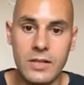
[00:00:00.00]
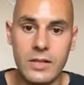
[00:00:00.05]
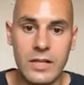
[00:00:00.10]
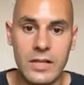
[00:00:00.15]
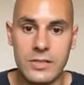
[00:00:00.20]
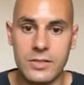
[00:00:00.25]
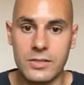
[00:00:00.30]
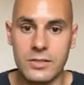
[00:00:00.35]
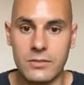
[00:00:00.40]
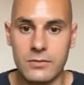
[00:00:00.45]

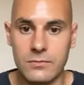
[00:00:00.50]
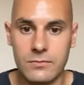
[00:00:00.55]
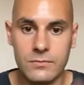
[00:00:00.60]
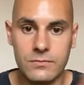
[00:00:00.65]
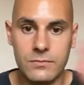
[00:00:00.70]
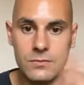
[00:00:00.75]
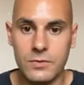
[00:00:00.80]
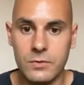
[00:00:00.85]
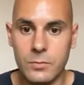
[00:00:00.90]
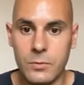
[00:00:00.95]
unless you
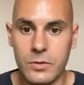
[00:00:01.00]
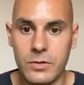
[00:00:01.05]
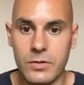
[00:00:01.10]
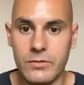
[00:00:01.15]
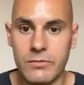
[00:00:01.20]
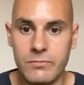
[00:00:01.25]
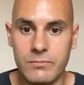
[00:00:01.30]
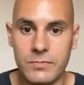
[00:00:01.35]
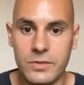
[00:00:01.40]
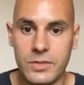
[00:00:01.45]

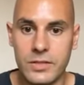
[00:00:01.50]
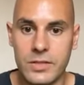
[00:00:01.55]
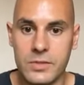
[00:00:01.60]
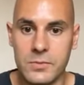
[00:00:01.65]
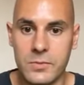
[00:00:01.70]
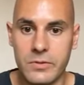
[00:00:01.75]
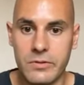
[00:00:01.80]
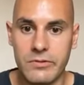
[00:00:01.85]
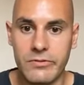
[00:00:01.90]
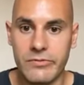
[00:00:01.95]
guys
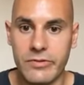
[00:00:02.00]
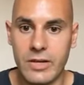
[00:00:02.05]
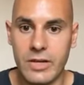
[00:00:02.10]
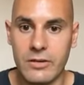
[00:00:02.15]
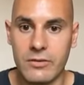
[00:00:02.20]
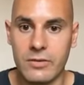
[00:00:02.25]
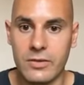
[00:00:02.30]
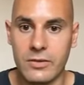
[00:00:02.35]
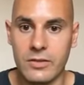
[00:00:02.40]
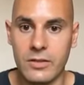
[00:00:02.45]
want to
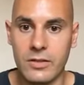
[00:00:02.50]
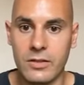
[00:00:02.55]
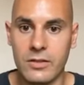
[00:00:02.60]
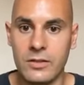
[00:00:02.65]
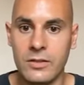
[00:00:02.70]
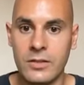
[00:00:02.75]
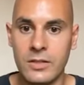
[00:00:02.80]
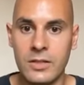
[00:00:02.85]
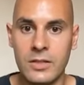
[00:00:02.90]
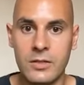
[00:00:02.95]
fire another